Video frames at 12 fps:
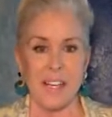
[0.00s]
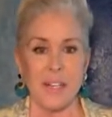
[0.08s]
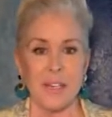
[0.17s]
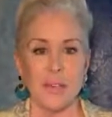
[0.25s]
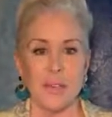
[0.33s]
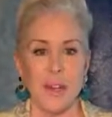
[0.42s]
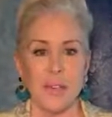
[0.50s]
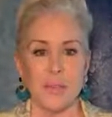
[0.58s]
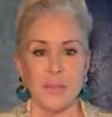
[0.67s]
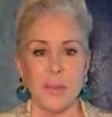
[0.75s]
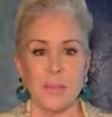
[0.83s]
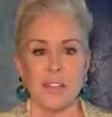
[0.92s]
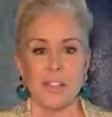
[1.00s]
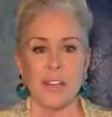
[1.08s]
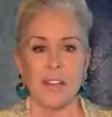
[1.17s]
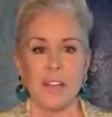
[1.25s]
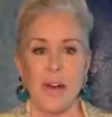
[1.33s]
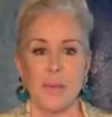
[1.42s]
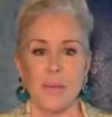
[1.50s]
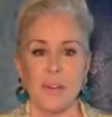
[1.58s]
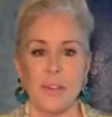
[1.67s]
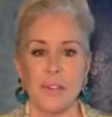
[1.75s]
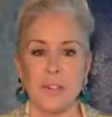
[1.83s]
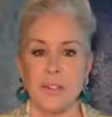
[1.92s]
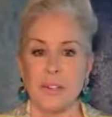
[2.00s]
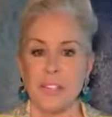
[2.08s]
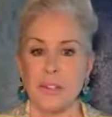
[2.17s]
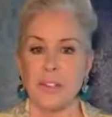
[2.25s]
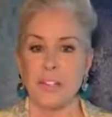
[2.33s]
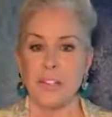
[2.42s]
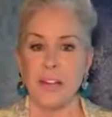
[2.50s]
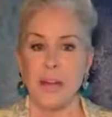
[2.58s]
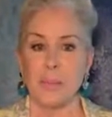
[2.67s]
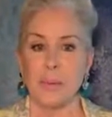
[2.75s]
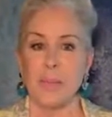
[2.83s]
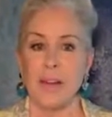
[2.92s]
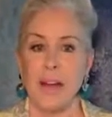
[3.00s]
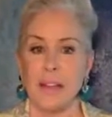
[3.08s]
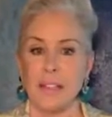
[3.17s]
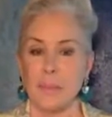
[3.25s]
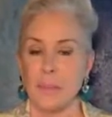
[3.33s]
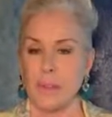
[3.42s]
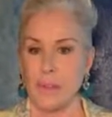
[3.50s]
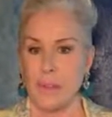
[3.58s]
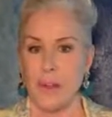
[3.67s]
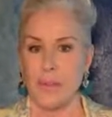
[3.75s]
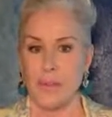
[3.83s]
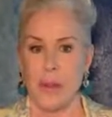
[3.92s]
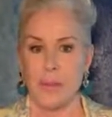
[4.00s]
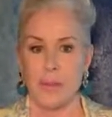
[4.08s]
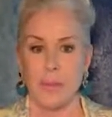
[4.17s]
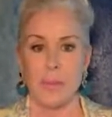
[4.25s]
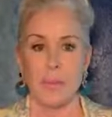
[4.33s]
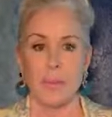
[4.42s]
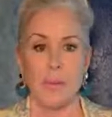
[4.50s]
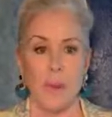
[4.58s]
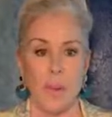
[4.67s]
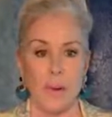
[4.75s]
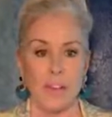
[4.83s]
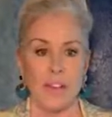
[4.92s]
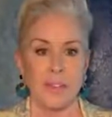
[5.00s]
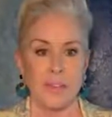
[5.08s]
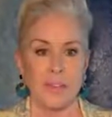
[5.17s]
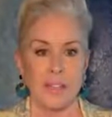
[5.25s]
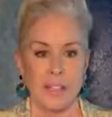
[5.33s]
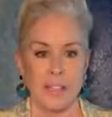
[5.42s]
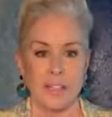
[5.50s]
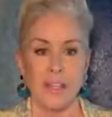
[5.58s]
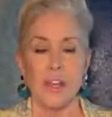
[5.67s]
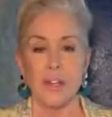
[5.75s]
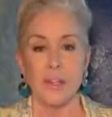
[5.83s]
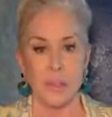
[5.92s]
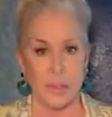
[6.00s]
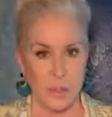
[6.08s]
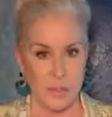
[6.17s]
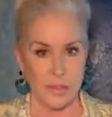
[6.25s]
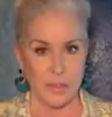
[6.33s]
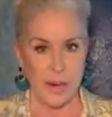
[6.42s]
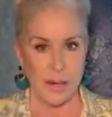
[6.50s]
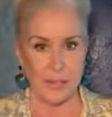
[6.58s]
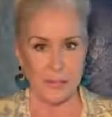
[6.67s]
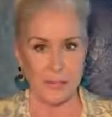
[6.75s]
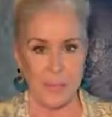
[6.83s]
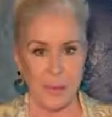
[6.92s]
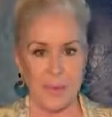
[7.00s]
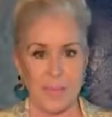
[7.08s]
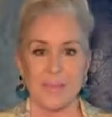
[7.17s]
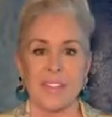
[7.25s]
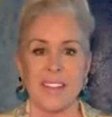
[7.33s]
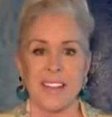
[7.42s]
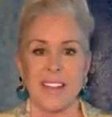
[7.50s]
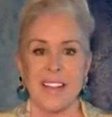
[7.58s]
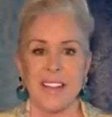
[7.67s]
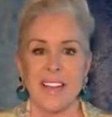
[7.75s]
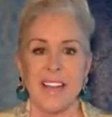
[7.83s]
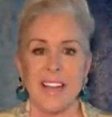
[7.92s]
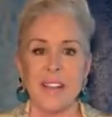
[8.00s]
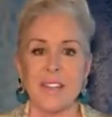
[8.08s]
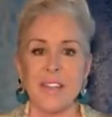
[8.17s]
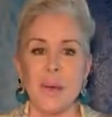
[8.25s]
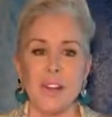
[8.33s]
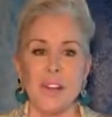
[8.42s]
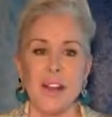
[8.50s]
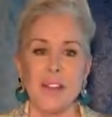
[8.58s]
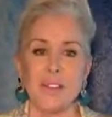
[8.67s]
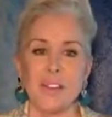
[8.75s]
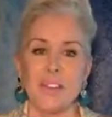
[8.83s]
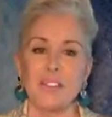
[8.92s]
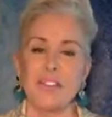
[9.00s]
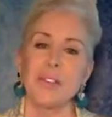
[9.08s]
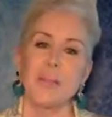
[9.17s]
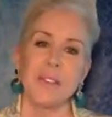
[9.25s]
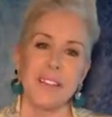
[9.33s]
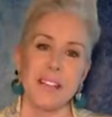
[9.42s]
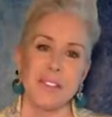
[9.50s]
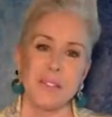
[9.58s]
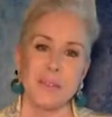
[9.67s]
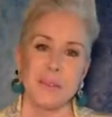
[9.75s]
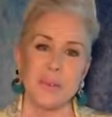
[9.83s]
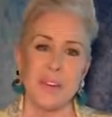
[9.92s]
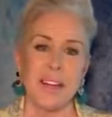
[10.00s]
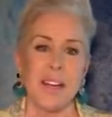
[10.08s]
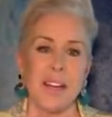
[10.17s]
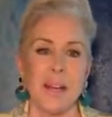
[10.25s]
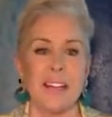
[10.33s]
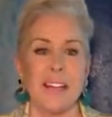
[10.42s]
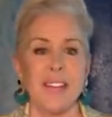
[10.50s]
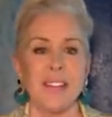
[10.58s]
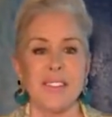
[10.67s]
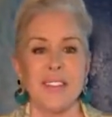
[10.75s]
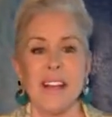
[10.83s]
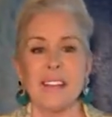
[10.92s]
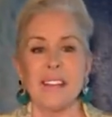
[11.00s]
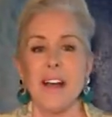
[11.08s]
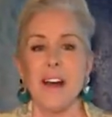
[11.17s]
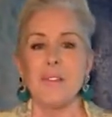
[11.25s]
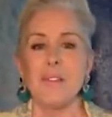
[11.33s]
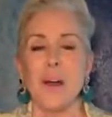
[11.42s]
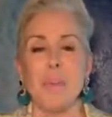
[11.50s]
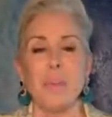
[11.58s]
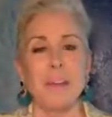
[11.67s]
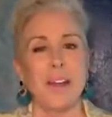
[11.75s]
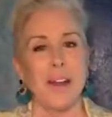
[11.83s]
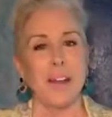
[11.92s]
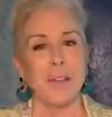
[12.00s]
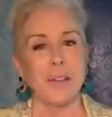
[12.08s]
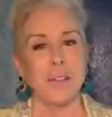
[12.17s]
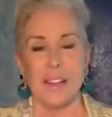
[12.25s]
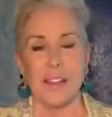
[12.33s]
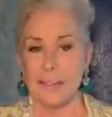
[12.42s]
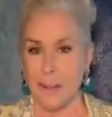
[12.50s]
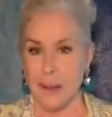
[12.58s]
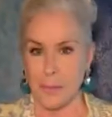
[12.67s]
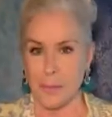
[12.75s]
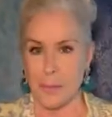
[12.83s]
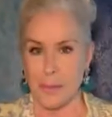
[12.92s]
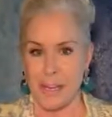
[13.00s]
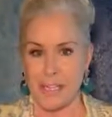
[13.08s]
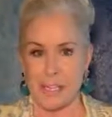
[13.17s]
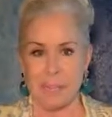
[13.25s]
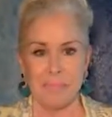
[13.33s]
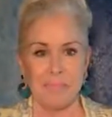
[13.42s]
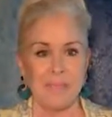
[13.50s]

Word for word: Your coach will be checking off whether you did or did not provide them with a love offering before they turn in your course tracking form. Even though our life coaches do what they do because they love helping others and not for the money,